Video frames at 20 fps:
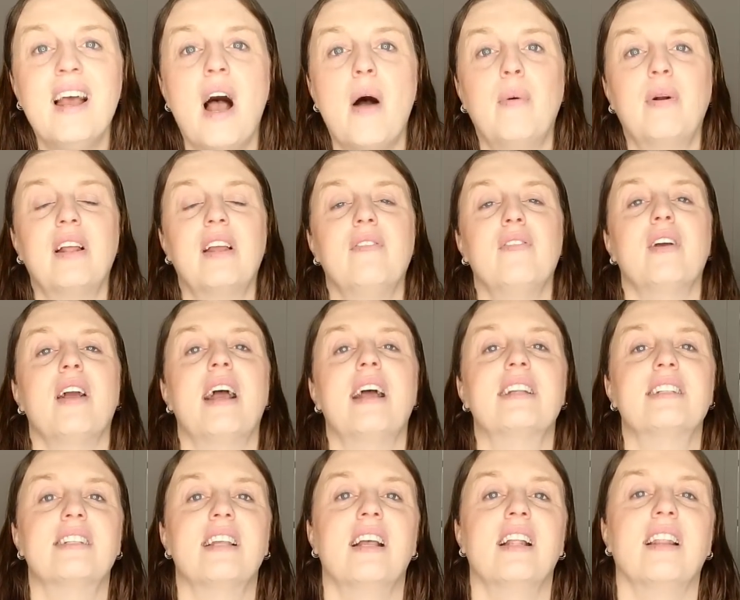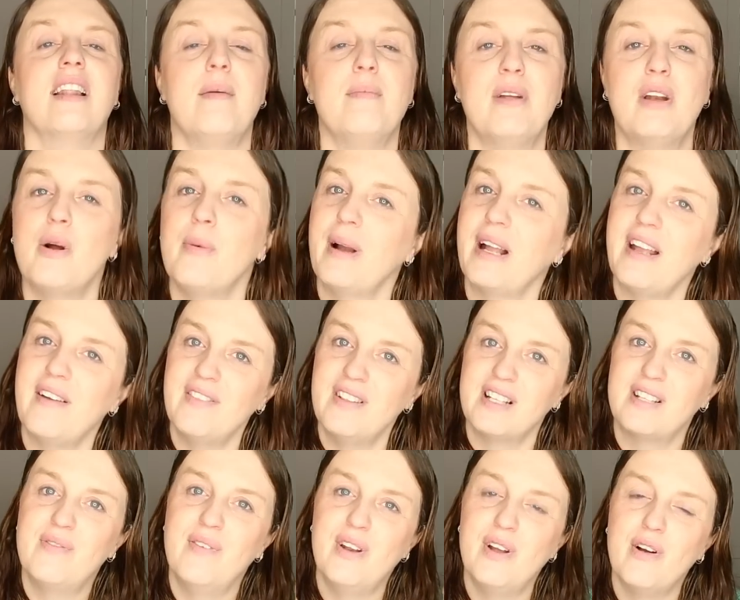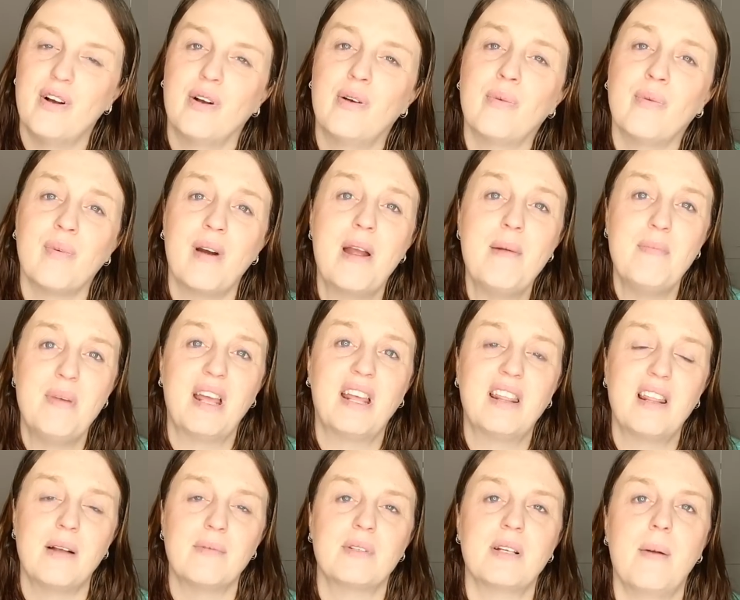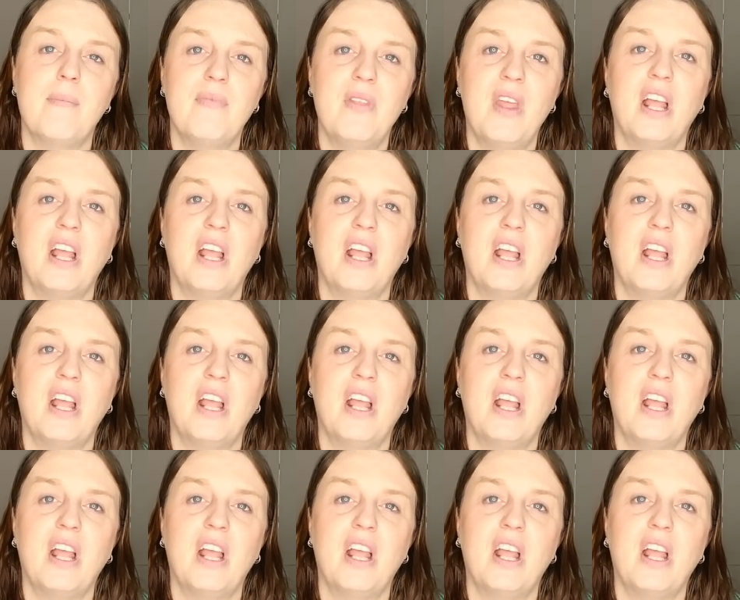I wanna give you guys, let me know by giving this video a great big thumbs up.